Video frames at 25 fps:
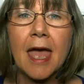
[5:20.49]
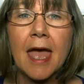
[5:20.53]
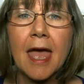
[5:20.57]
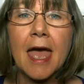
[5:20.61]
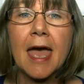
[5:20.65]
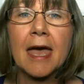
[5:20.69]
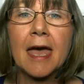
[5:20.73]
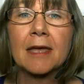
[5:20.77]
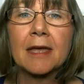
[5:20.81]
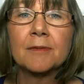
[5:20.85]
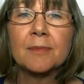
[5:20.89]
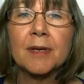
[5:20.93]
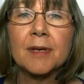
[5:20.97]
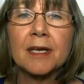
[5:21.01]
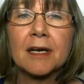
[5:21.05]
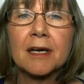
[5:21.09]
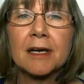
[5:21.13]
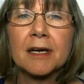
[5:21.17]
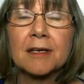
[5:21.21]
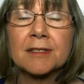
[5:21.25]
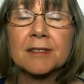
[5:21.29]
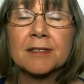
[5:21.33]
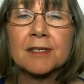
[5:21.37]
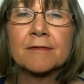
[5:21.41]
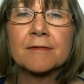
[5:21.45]
And
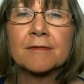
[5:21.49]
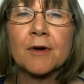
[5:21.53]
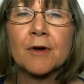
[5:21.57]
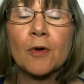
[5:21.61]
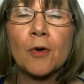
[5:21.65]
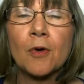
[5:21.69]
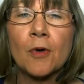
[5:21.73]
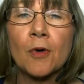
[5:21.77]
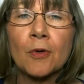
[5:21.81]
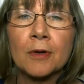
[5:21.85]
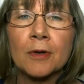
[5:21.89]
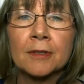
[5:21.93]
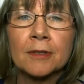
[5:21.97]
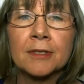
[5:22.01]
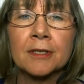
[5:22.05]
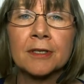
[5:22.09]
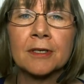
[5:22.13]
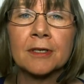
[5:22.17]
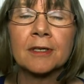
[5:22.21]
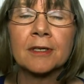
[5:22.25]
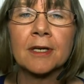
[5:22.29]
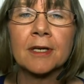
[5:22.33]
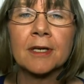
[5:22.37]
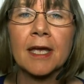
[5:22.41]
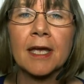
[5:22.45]
because of
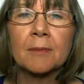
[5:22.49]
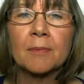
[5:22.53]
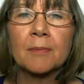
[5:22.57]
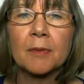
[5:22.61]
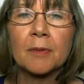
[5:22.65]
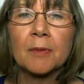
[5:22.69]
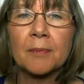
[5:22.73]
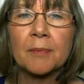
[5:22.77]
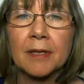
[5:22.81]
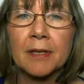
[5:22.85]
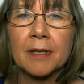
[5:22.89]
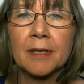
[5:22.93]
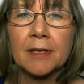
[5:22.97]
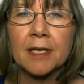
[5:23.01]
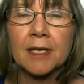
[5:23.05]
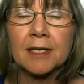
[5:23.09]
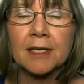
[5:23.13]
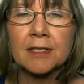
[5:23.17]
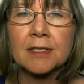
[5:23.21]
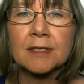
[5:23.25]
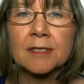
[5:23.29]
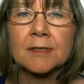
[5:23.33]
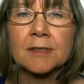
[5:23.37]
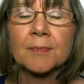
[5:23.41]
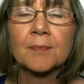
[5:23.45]
older
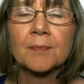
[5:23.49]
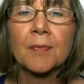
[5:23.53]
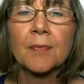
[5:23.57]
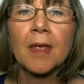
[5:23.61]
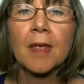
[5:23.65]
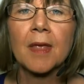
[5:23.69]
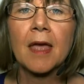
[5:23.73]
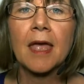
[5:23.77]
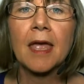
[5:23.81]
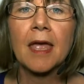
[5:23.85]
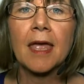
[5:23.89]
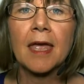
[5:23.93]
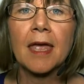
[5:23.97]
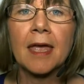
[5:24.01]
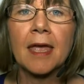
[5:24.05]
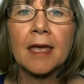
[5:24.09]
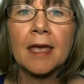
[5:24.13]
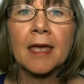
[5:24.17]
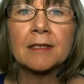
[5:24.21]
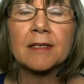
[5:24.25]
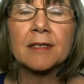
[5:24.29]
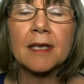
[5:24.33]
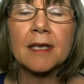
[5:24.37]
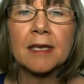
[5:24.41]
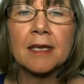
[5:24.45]
capabilities,
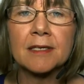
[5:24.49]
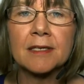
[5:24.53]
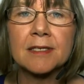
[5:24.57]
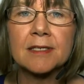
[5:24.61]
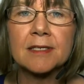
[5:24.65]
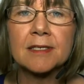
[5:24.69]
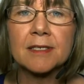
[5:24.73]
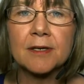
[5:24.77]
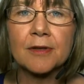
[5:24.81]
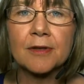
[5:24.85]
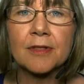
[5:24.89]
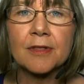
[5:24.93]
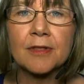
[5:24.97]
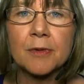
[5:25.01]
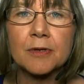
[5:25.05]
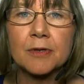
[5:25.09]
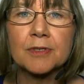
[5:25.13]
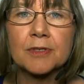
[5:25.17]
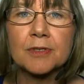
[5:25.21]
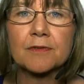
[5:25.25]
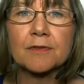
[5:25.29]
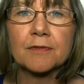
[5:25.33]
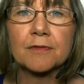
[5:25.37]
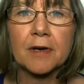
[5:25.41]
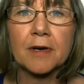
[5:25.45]
it is still the
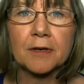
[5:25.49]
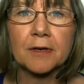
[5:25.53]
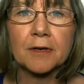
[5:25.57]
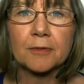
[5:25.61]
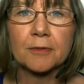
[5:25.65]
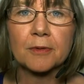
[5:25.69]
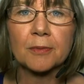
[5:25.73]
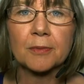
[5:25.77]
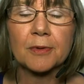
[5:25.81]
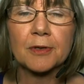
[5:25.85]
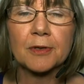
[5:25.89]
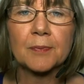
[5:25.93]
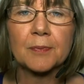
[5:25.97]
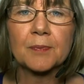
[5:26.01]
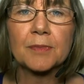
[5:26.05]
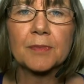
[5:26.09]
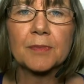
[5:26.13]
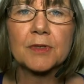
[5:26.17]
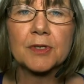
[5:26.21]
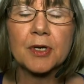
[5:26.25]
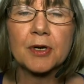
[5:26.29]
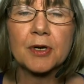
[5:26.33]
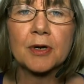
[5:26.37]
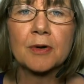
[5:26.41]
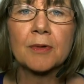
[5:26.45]
most vulnerable.
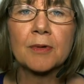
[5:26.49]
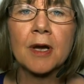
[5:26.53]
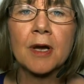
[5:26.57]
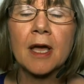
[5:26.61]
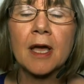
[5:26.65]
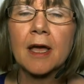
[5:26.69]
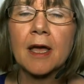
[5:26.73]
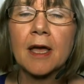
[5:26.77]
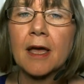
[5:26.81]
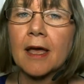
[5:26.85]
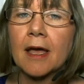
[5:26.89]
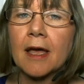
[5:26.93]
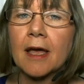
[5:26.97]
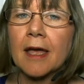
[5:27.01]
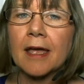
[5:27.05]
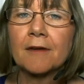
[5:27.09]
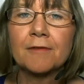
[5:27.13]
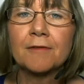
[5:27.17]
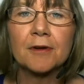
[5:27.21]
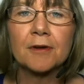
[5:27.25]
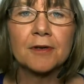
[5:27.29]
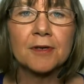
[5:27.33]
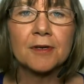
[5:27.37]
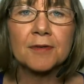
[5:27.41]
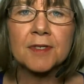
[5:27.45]
So if
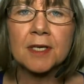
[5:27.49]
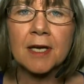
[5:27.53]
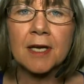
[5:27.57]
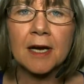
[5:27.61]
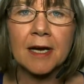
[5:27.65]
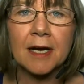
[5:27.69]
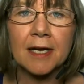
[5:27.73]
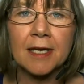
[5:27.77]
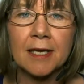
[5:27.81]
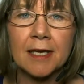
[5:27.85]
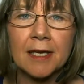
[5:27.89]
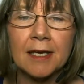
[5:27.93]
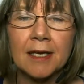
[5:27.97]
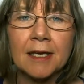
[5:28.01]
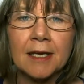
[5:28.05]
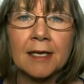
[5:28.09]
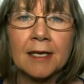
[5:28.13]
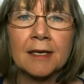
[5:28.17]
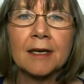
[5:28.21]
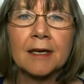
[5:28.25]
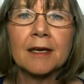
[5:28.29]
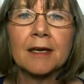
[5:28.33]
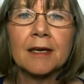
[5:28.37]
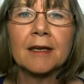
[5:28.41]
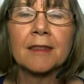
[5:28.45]
you're using
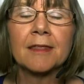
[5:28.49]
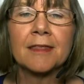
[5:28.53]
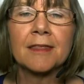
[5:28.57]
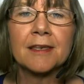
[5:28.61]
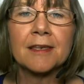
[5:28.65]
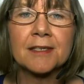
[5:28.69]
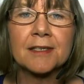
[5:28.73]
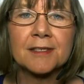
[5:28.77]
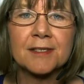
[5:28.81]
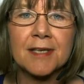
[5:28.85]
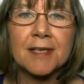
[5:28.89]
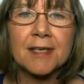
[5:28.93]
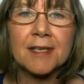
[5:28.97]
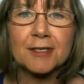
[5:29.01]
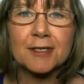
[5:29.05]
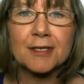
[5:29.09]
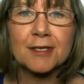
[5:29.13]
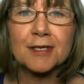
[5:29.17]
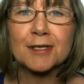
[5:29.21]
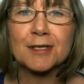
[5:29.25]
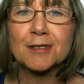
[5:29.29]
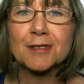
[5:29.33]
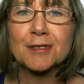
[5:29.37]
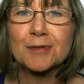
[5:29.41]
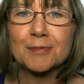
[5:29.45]
IE, this
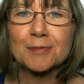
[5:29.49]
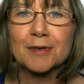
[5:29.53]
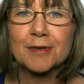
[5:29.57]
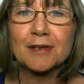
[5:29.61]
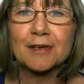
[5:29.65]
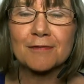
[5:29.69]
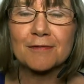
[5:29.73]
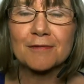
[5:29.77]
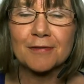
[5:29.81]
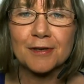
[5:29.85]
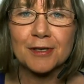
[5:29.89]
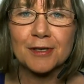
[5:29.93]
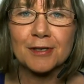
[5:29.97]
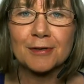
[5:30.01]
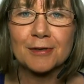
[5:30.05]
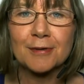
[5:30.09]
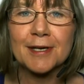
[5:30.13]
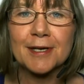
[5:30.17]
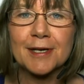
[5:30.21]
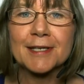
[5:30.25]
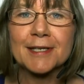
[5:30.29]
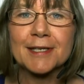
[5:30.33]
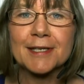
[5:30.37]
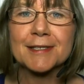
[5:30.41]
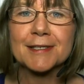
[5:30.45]
session is really for you.
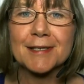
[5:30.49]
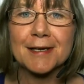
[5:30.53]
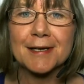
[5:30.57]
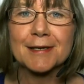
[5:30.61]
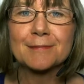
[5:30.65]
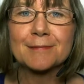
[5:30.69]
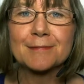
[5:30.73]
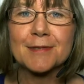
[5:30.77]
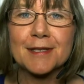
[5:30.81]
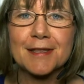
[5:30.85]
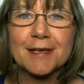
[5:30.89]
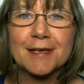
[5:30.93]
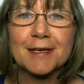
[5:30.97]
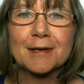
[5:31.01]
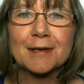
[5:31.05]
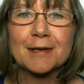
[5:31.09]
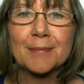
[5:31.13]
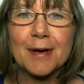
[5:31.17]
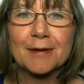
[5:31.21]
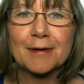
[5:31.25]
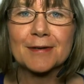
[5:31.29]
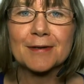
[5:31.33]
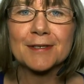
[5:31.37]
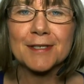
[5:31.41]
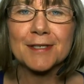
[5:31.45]
It's time to think
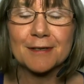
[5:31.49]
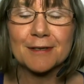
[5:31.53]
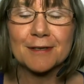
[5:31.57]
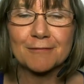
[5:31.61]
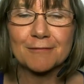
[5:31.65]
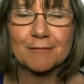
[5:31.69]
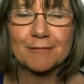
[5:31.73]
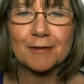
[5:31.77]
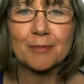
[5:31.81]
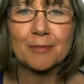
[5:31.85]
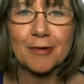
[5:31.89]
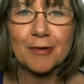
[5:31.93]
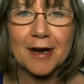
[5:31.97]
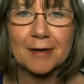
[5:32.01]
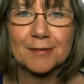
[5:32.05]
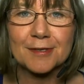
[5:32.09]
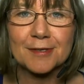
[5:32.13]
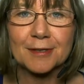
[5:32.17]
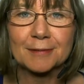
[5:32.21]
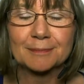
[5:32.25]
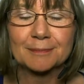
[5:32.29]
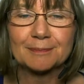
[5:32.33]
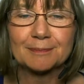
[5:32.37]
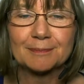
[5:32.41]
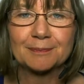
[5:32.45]
about a different
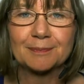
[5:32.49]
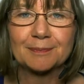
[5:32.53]
browser.